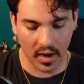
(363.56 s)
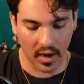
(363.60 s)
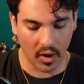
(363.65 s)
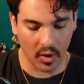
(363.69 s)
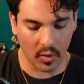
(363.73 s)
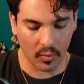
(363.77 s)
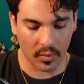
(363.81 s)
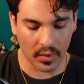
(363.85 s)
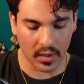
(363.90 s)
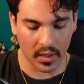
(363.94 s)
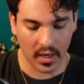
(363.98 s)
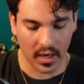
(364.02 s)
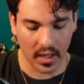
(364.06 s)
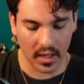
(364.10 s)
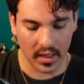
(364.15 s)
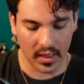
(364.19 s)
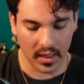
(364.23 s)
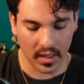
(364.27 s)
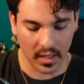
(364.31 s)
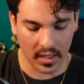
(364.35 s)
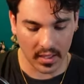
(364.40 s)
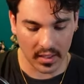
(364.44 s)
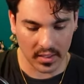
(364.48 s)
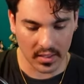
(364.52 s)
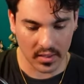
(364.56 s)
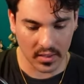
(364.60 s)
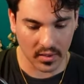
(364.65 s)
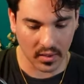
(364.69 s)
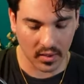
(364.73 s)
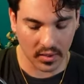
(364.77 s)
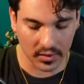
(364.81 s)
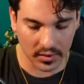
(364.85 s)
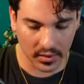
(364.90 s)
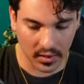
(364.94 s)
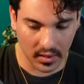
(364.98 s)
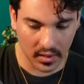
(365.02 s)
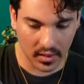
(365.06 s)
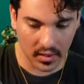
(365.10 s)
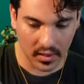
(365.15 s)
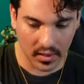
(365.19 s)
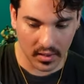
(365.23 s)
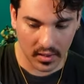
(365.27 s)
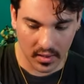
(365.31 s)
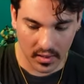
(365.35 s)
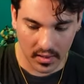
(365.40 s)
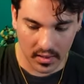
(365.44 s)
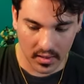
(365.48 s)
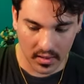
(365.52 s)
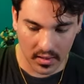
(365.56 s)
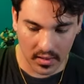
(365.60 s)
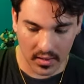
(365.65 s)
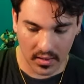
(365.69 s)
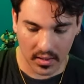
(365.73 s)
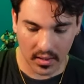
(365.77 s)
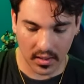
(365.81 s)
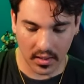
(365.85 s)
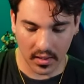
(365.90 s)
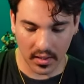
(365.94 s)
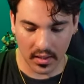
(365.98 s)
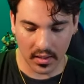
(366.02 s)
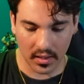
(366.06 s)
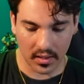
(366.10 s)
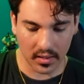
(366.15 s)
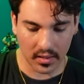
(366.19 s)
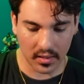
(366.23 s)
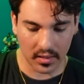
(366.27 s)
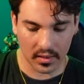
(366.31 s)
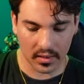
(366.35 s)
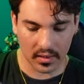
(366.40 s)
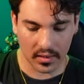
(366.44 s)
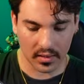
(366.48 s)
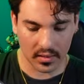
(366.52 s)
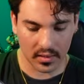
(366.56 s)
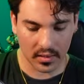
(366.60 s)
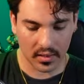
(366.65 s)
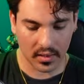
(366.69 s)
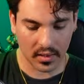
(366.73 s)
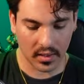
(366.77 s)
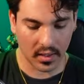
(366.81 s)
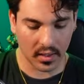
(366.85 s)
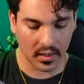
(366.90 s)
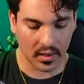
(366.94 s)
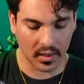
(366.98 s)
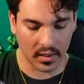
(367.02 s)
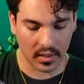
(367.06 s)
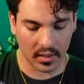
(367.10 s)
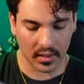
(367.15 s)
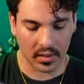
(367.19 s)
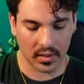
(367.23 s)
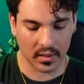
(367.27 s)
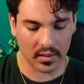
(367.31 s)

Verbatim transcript: I open it, I think it's an alt art. And I think